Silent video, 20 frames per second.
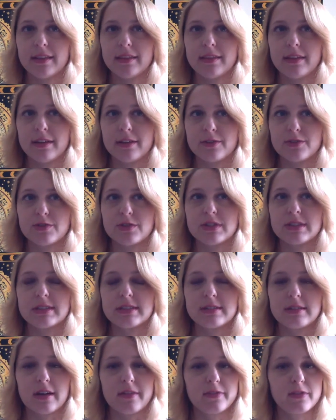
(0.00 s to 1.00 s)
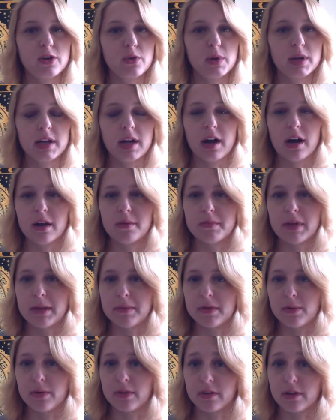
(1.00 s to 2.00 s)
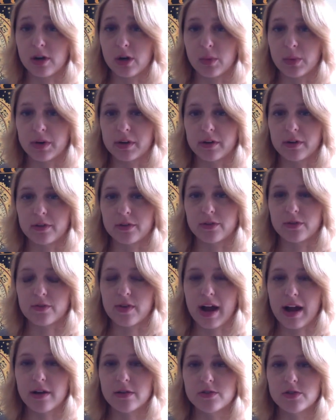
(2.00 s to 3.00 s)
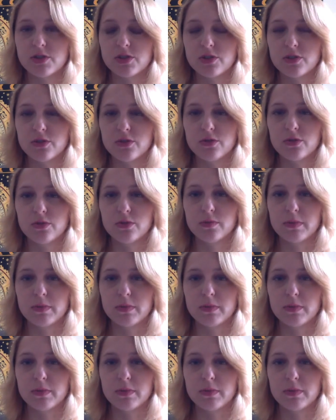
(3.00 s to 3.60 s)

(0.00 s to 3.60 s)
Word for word: there's just stuff going on, maybe with coworkers around you,